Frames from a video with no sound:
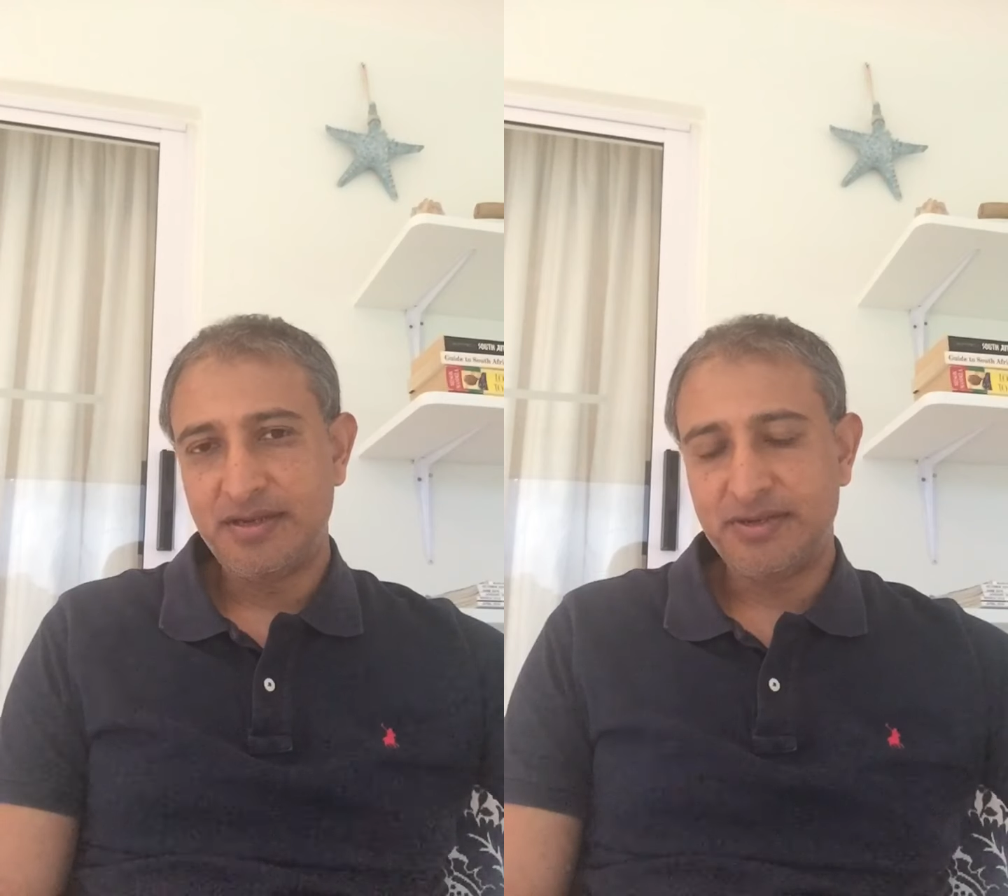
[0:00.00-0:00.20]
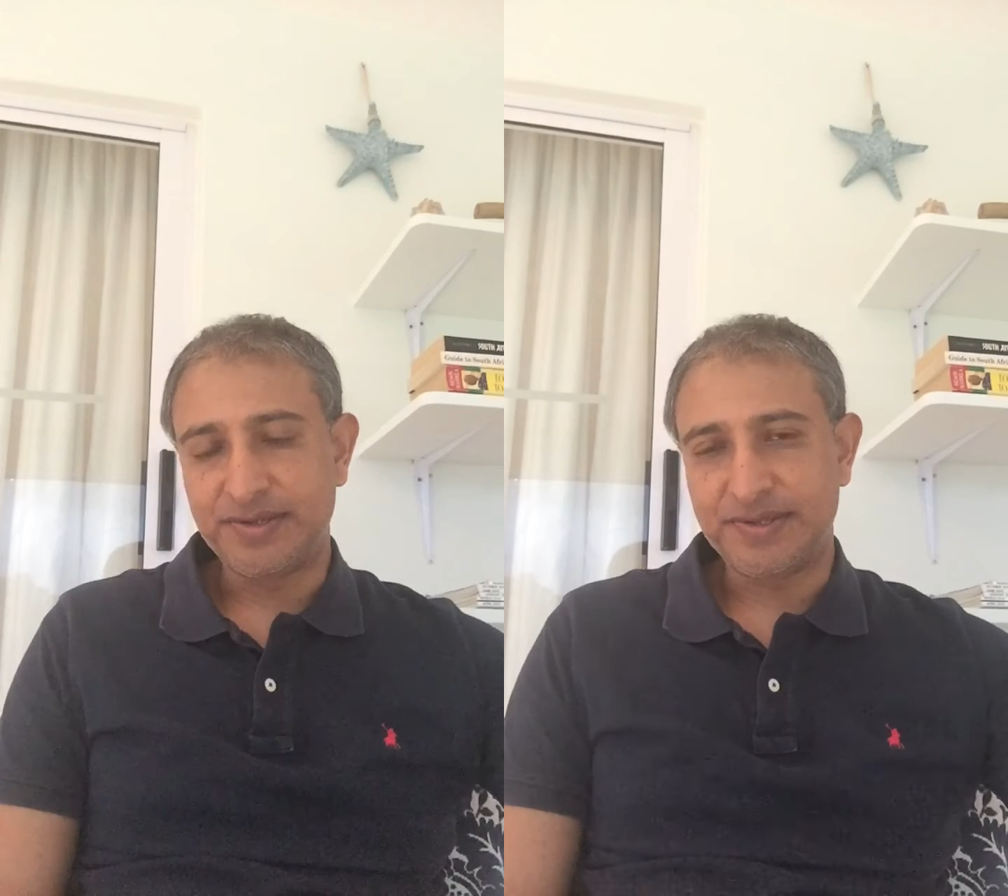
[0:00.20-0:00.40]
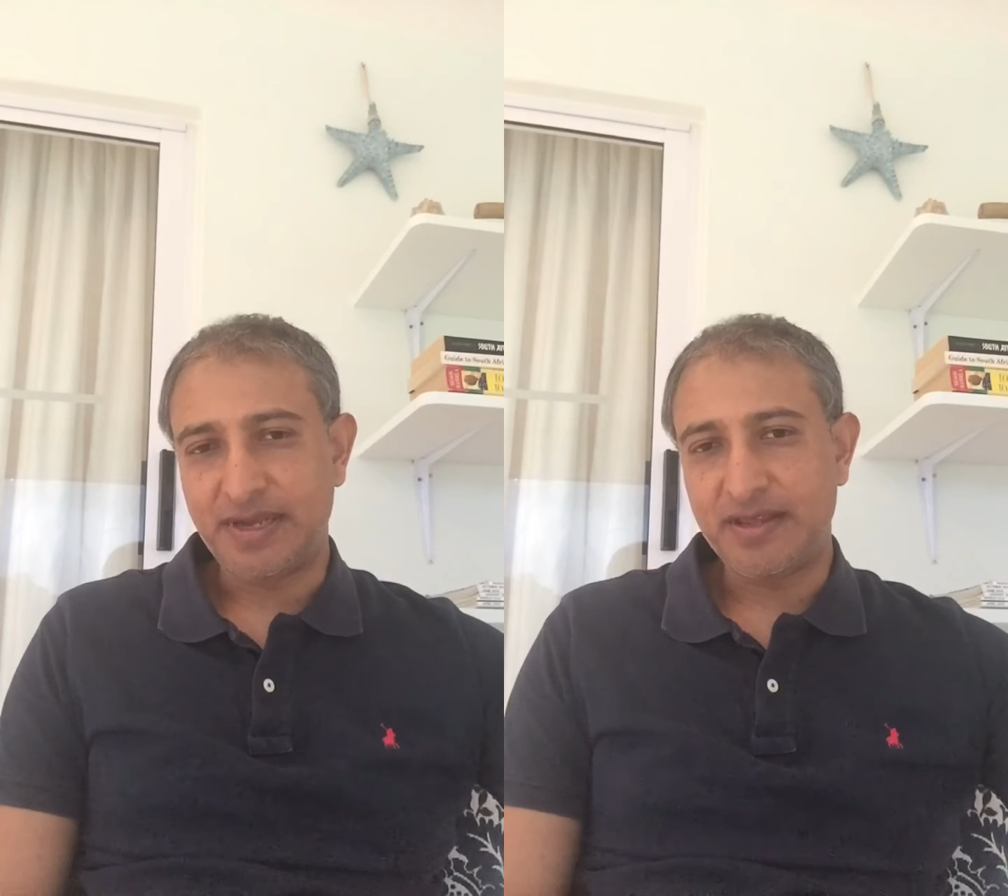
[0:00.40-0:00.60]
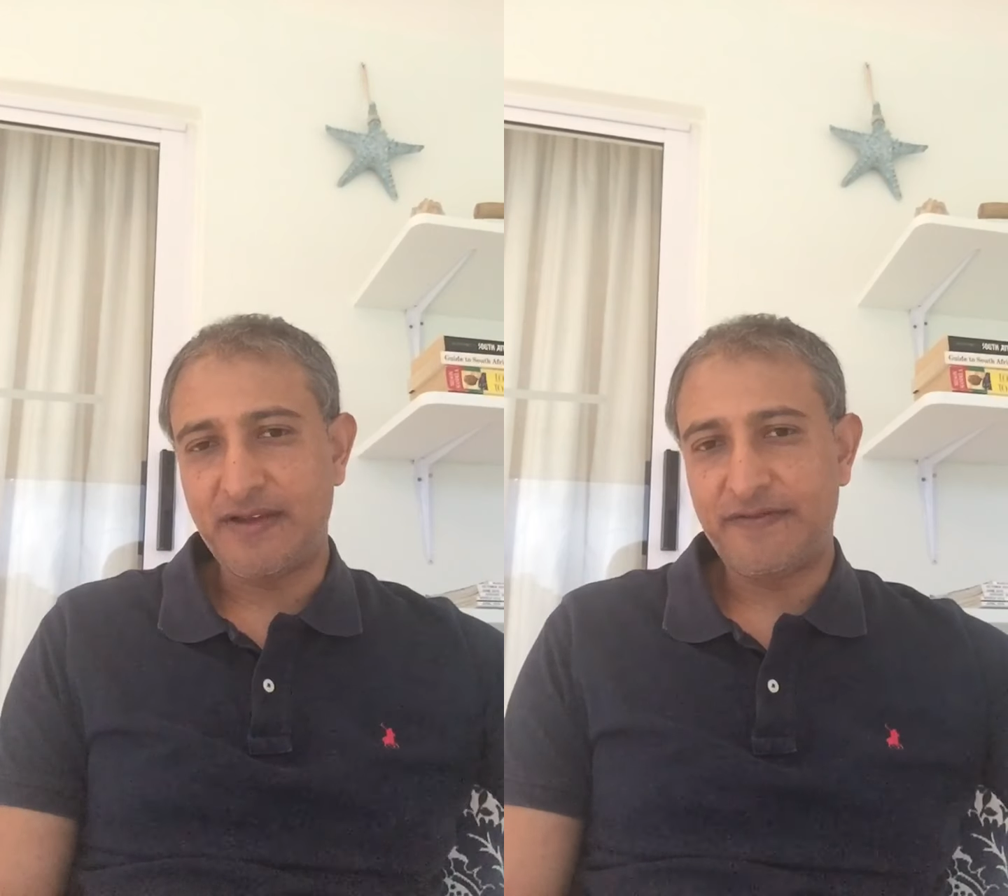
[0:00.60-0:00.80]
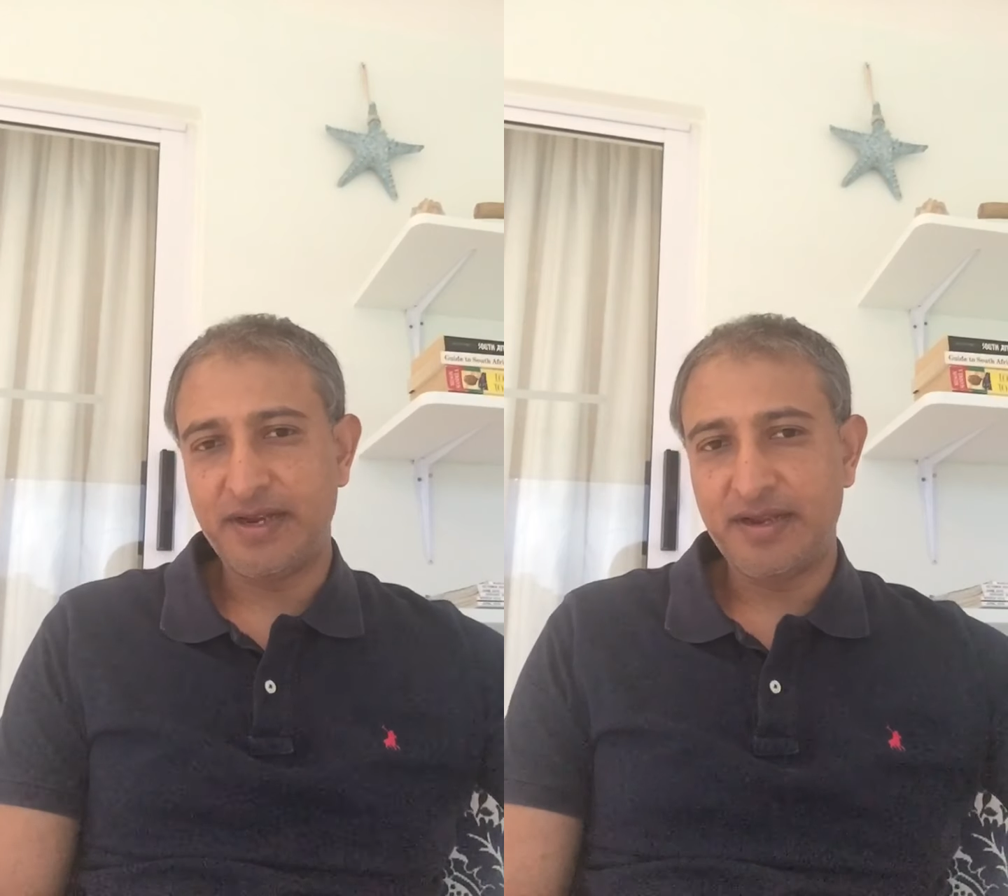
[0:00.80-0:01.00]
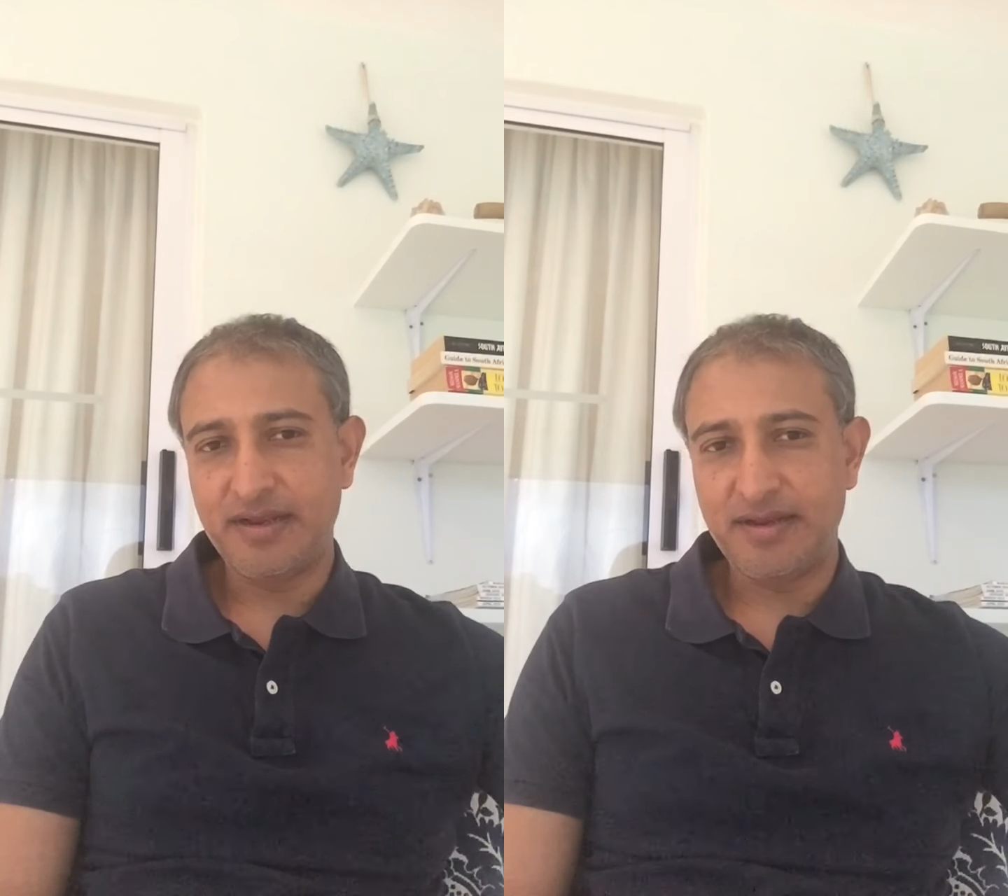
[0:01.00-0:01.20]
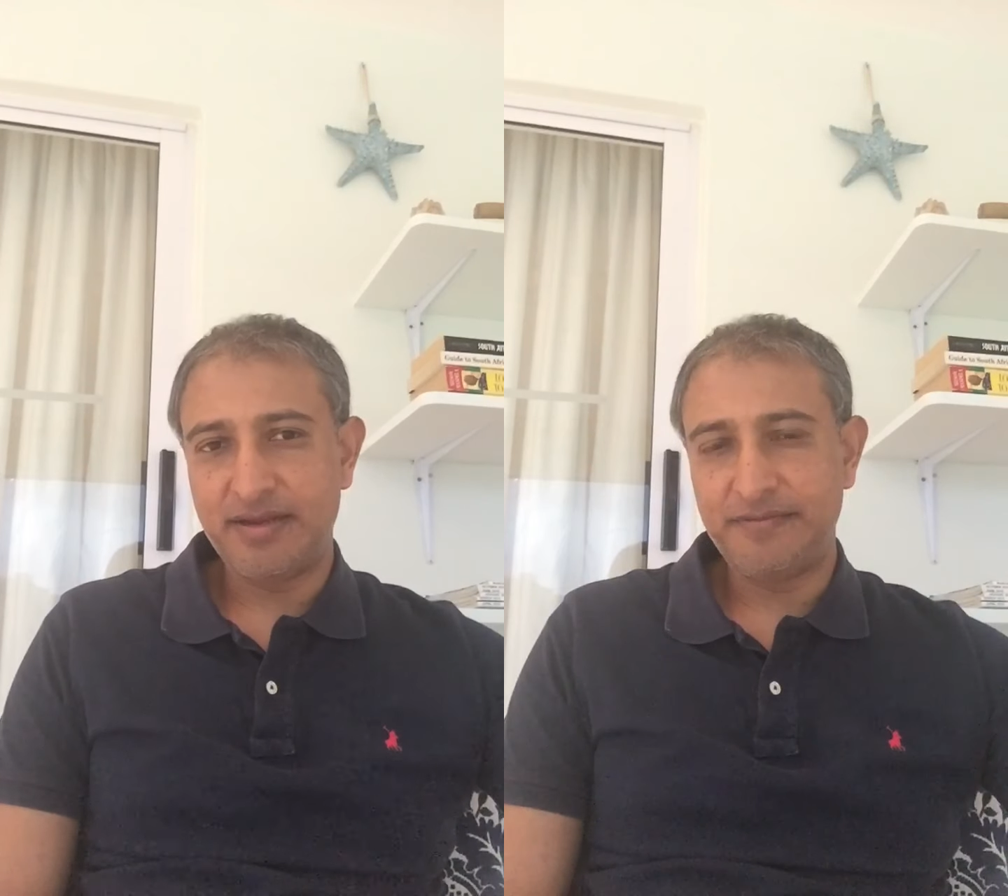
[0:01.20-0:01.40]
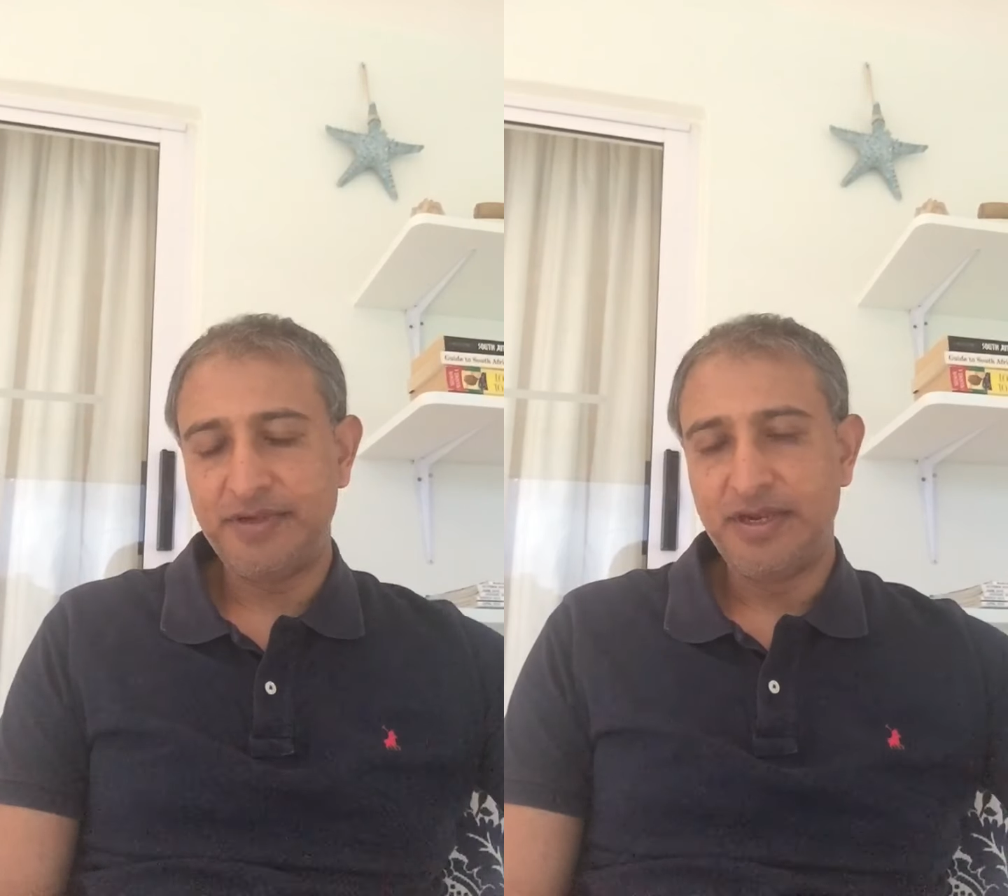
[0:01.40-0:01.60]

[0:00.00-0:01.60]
to South Africa